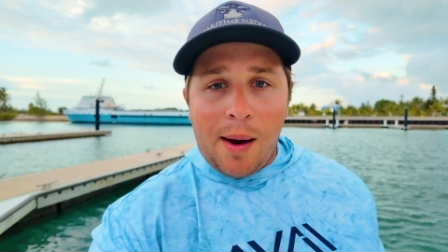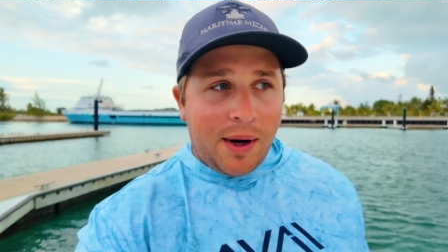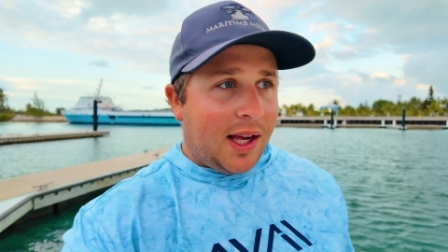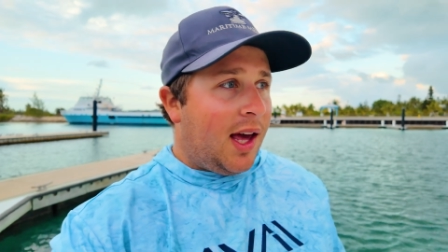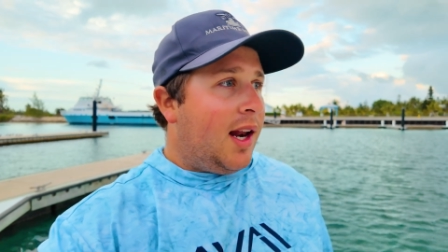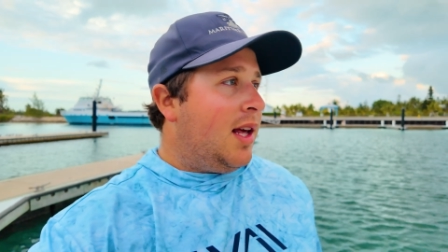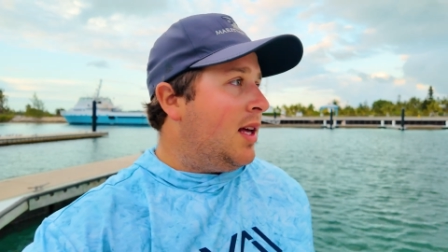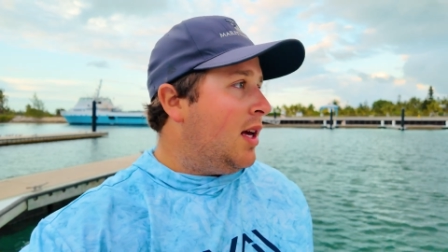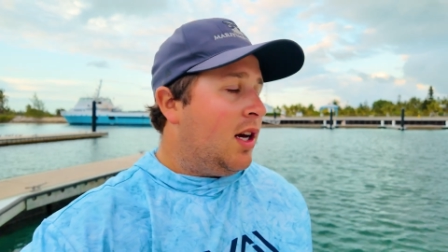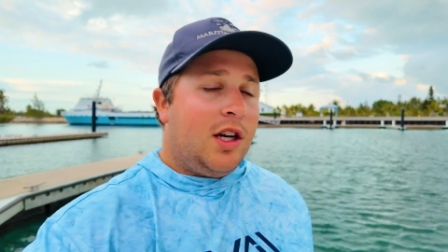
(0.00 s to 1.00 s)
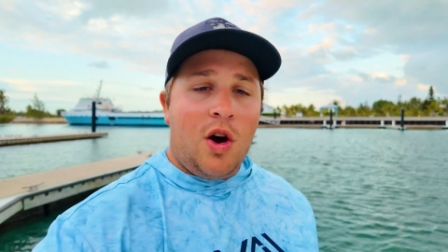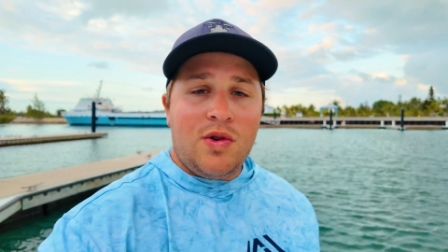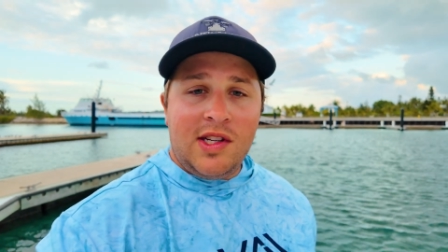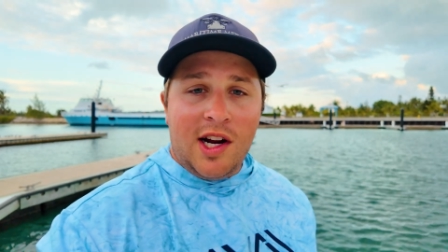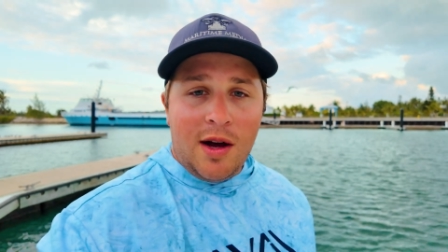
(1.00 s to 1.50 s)
gonna get
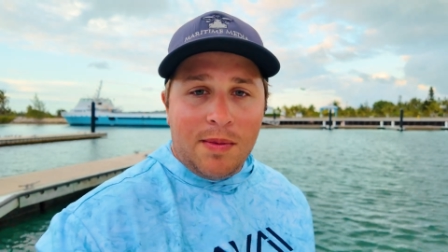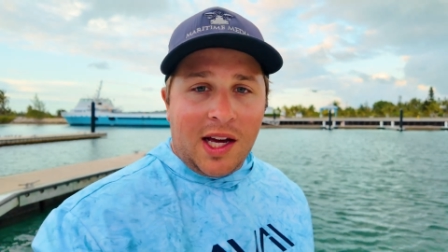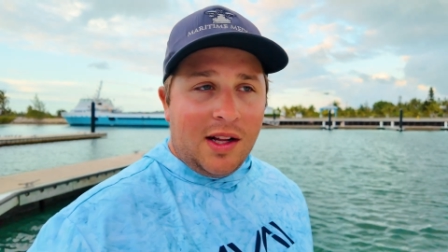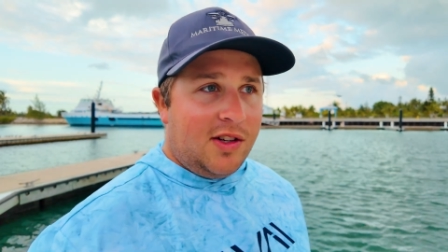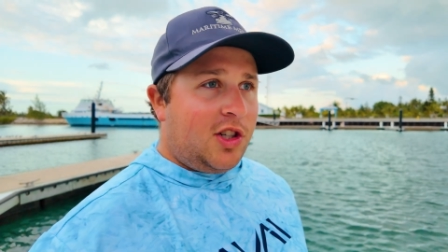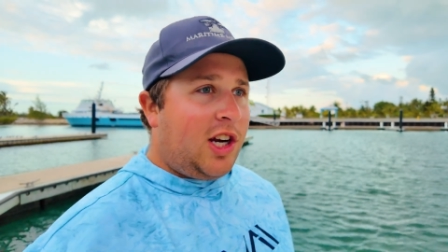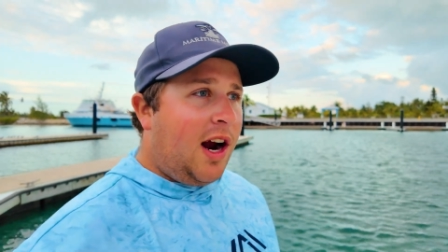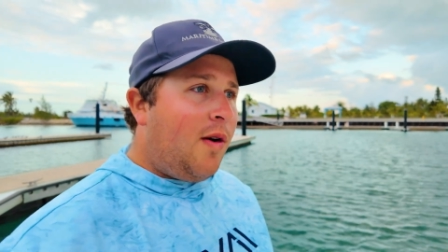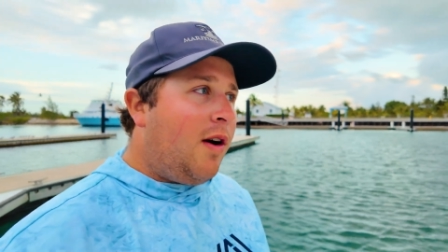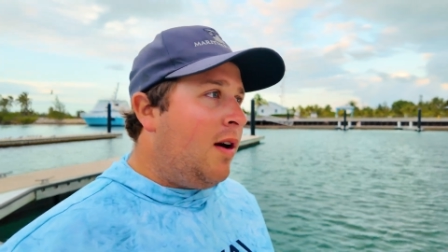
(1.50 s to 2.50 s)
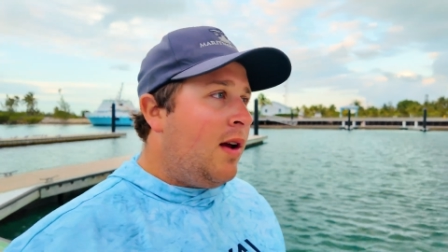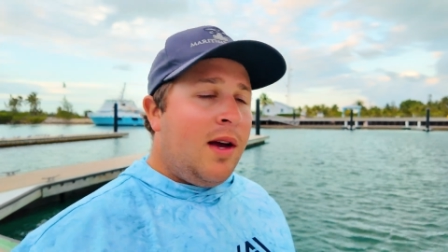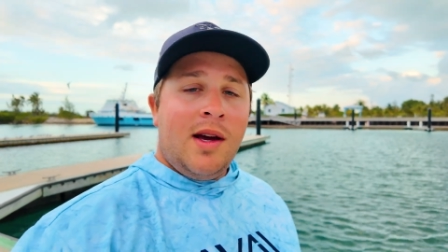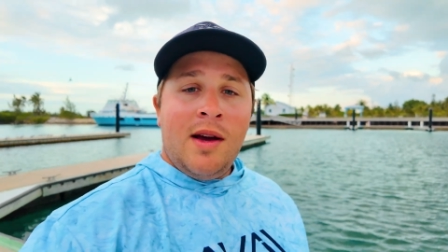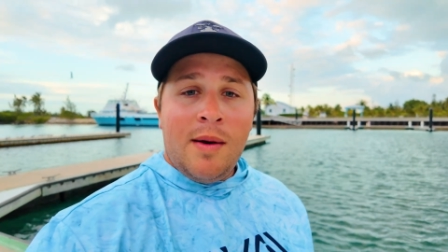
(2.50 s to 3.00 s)
cozied up, get a little shower,
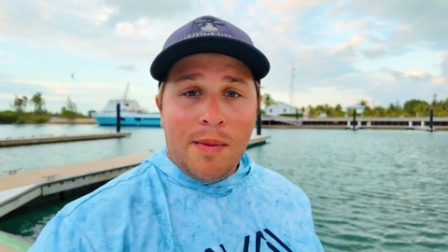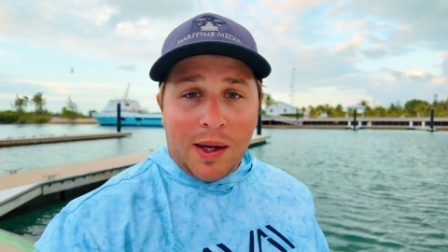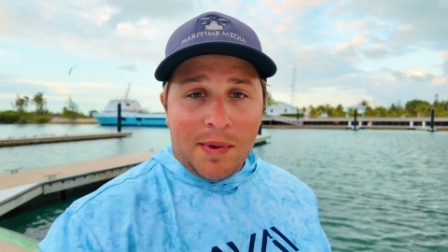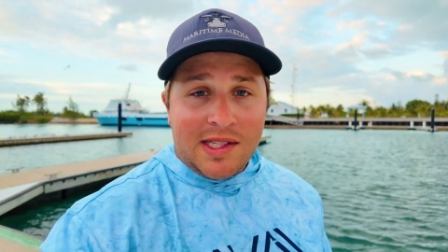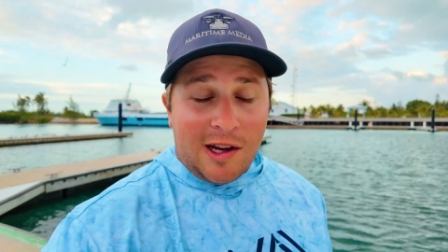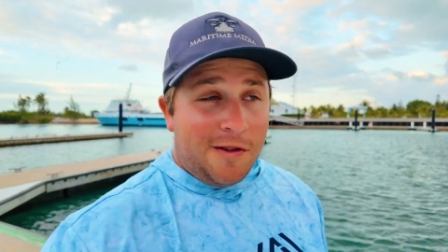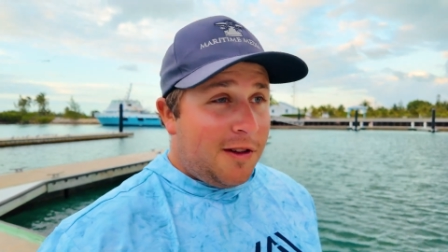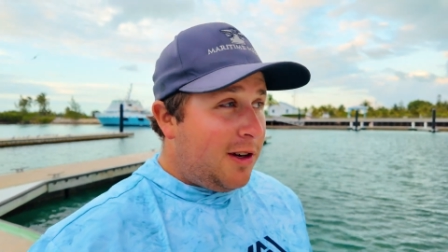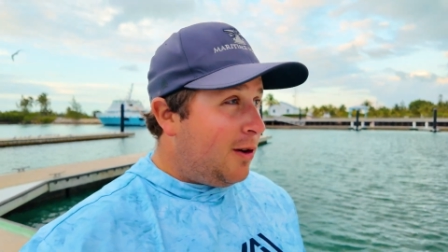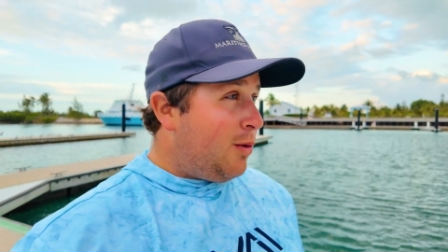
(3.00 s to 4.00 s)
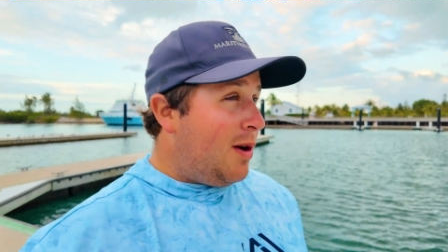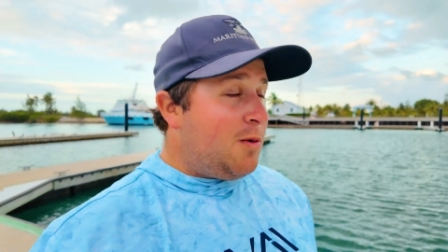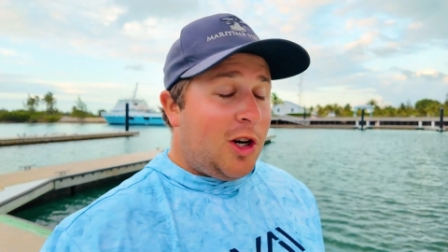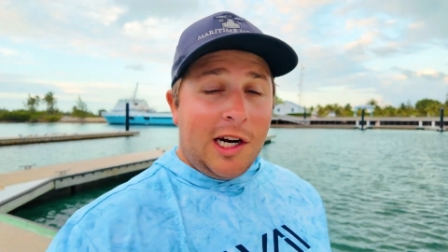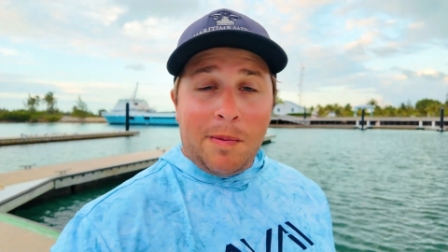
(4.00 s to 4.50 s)
make myself a little rum
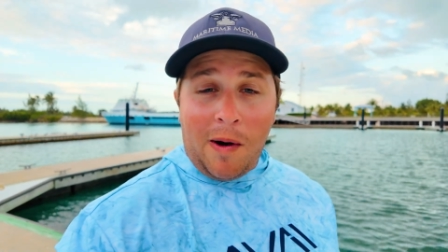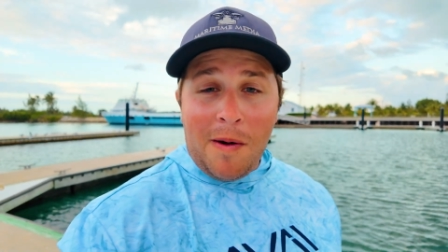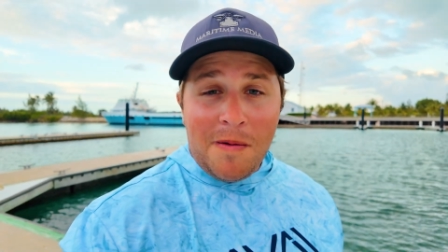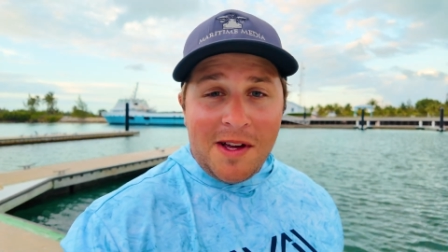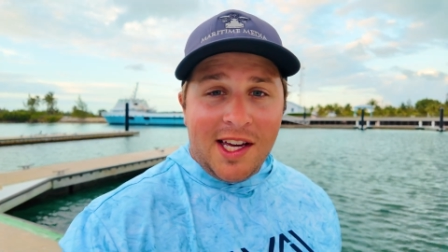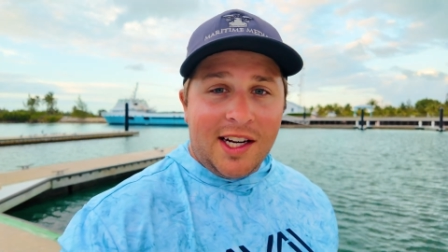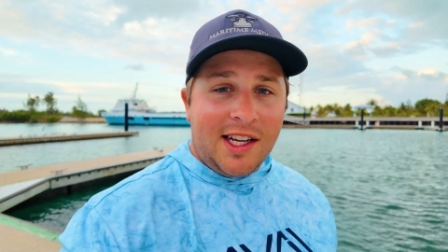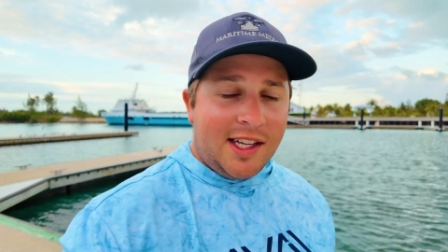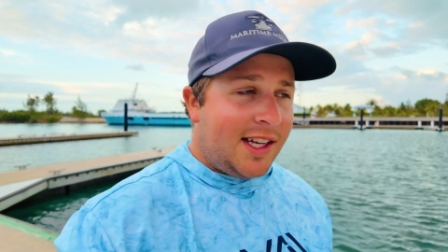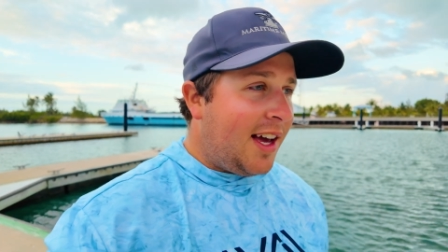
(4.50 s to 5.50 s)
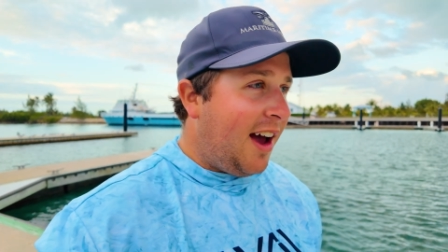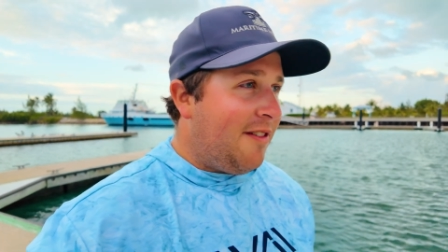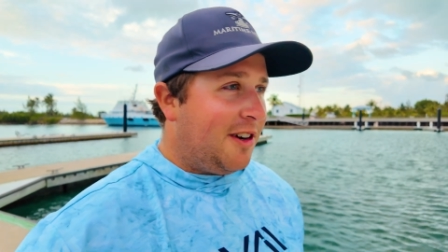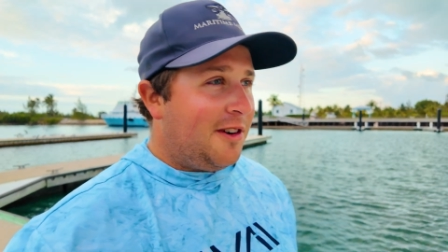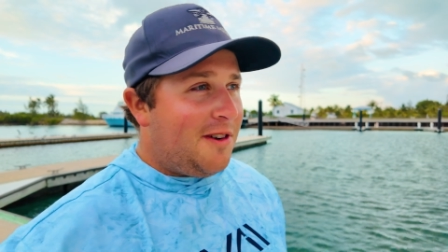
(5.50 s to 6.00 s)
drink probably, and
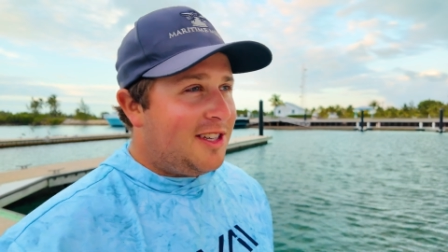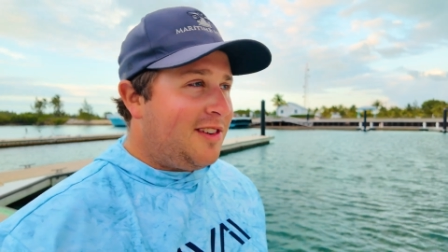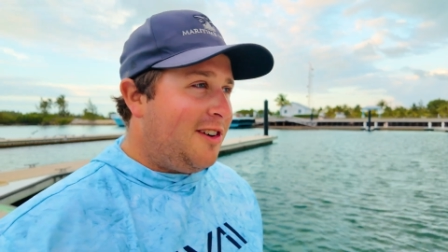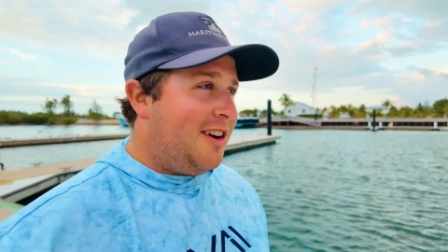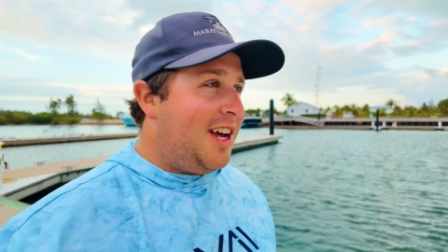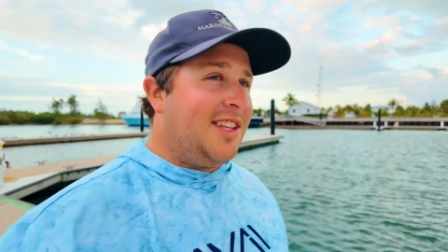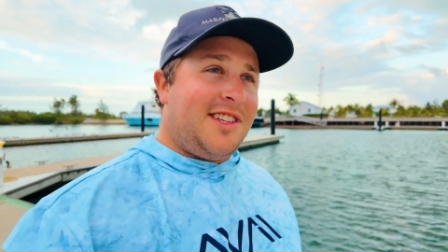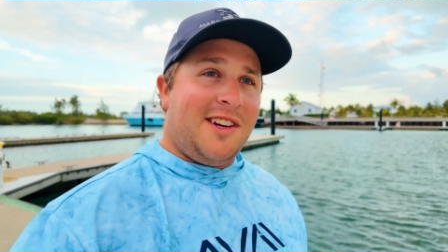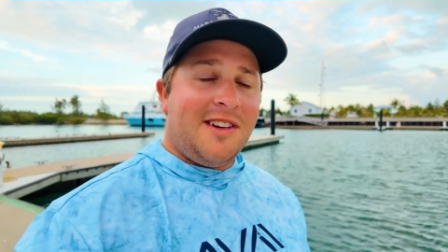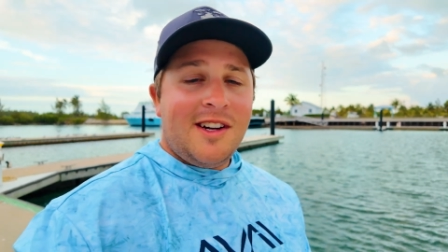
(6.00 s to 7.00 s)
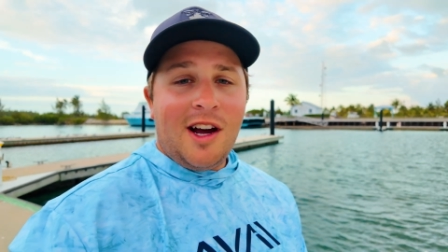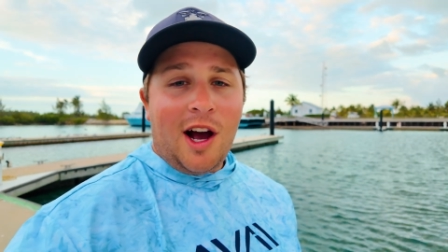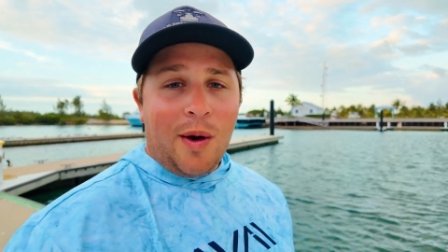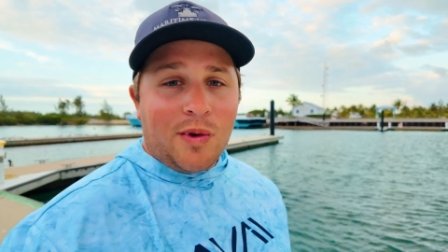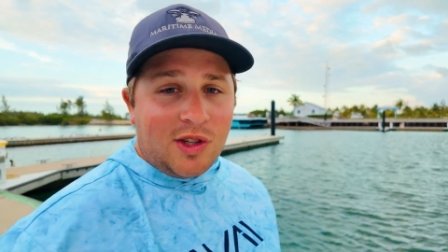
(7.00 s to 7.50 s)
have a good rest of our night. So
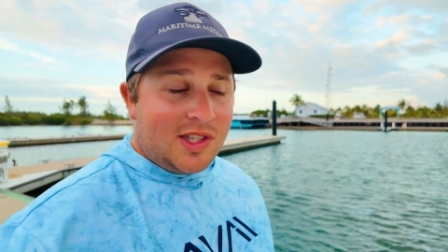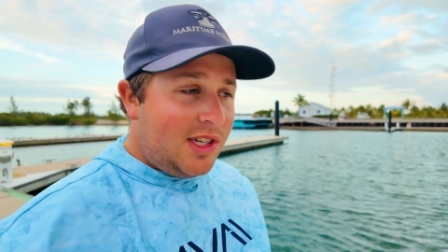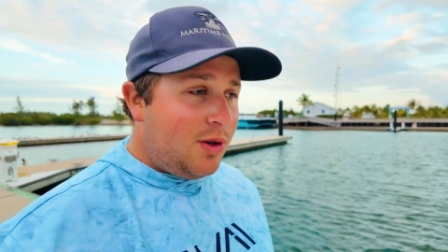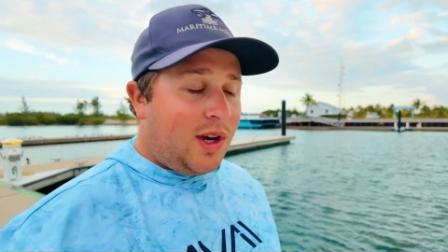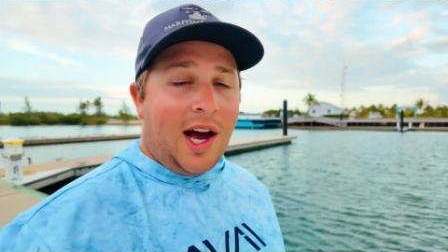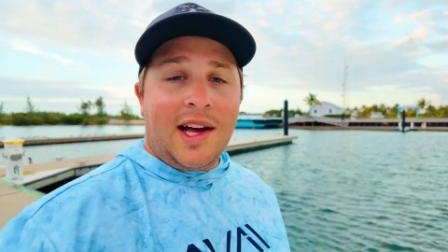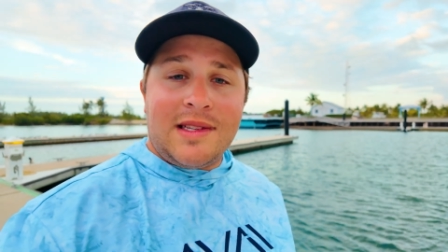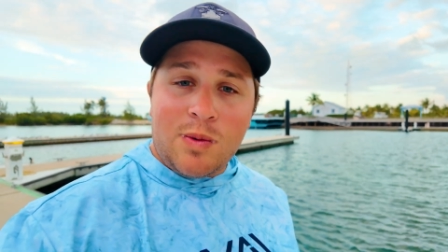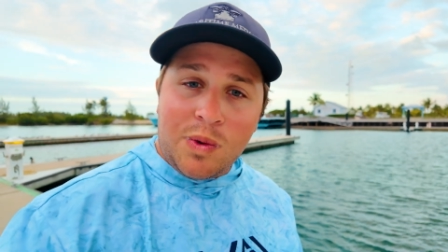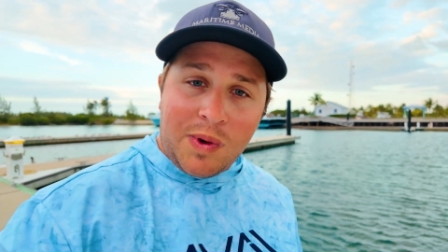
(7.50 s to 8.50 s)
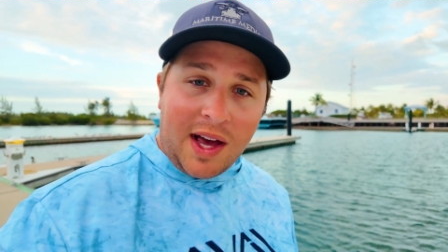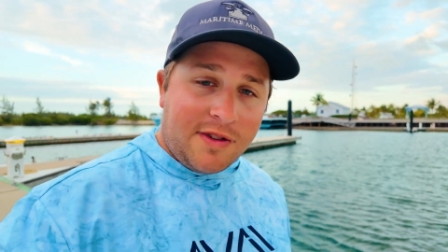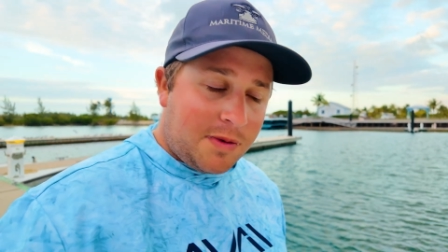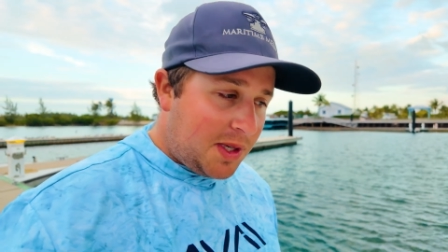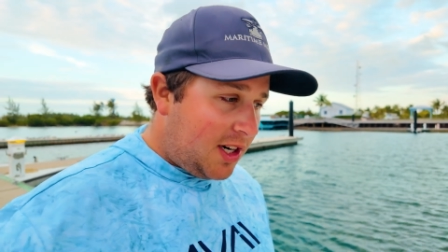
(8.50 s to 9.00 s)
I will see you guys when we have
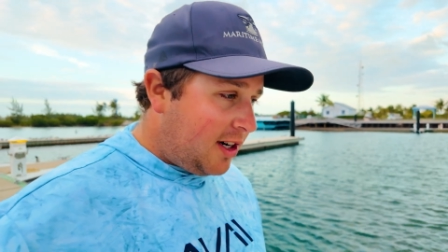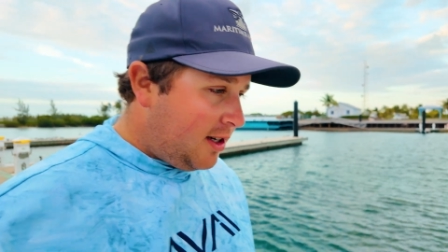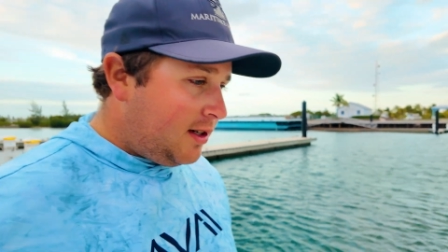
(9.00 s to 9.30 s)
some dinner.